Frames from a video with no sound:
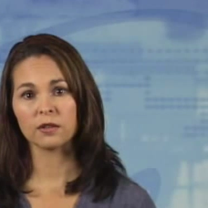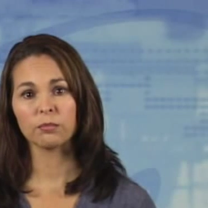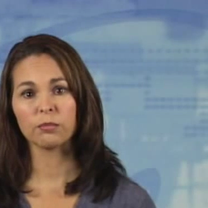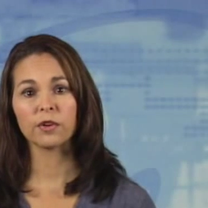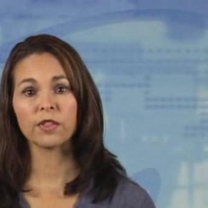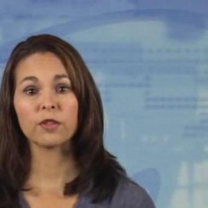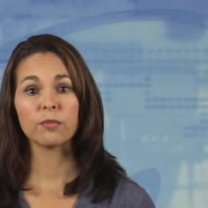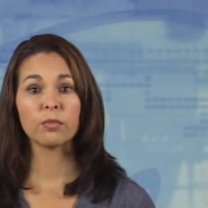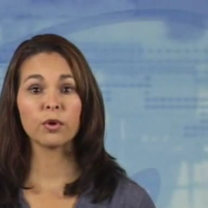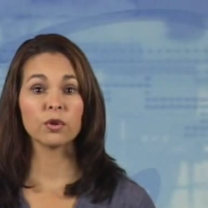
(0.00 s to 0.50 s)

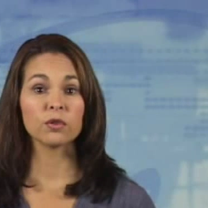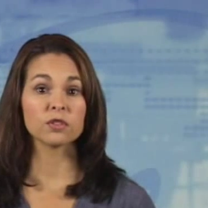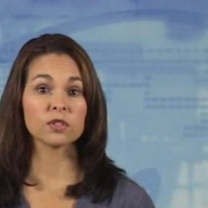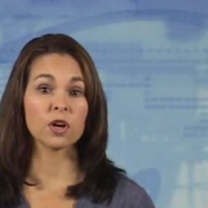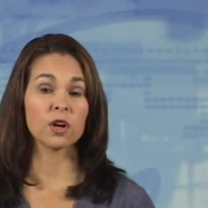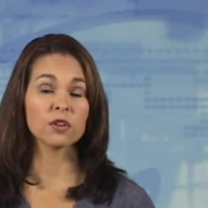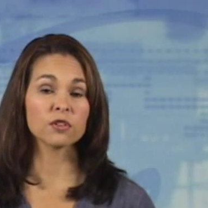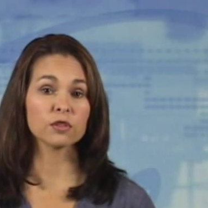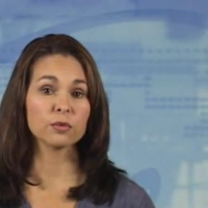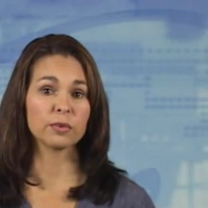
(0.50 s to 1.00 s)
but the bones
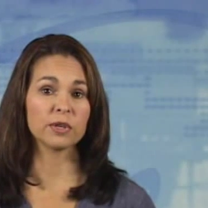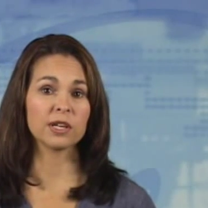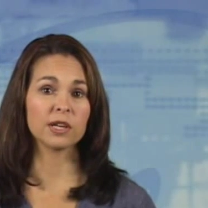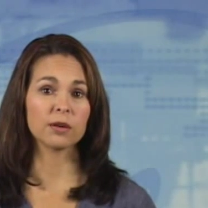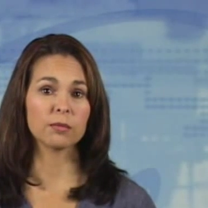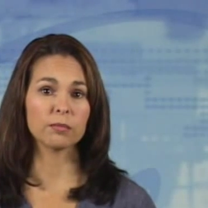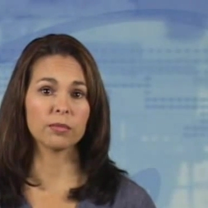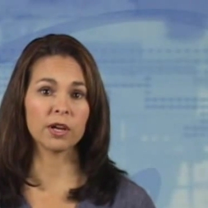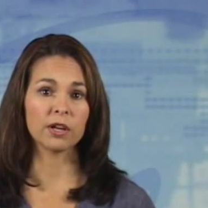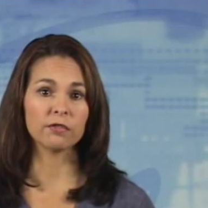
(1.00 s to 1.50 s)
also
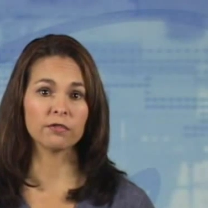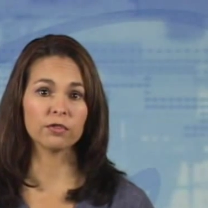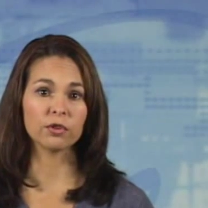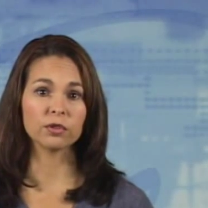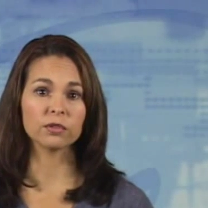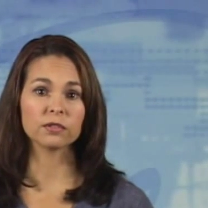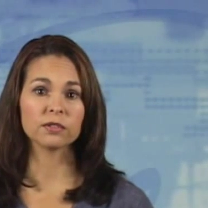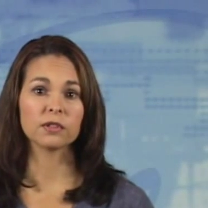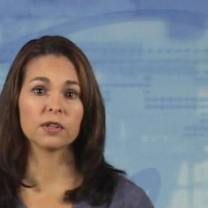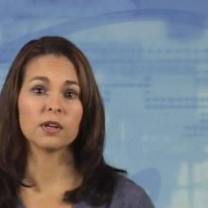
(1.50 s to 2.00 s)
become painful.